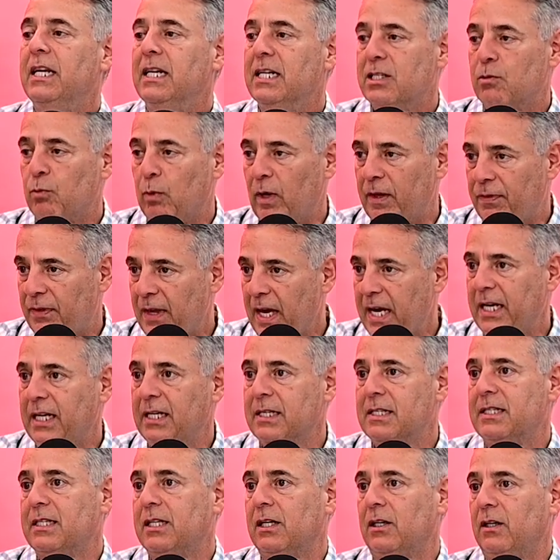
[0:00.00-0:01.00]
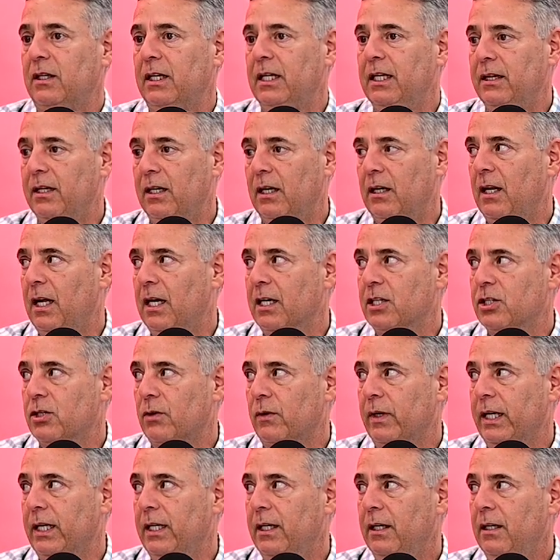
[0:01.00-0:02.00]
is what they consider in their
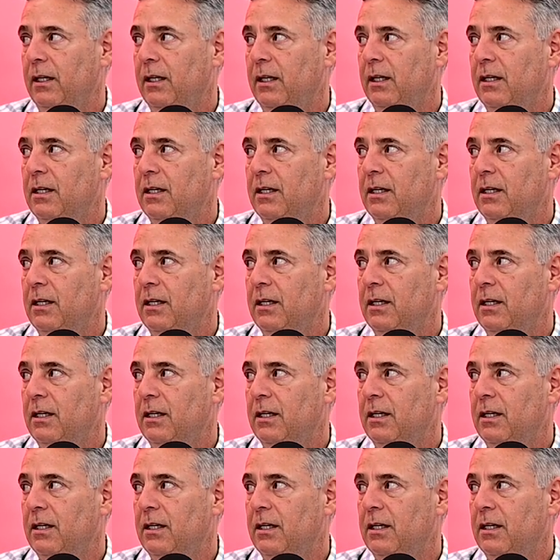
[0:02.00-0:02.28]
luxury.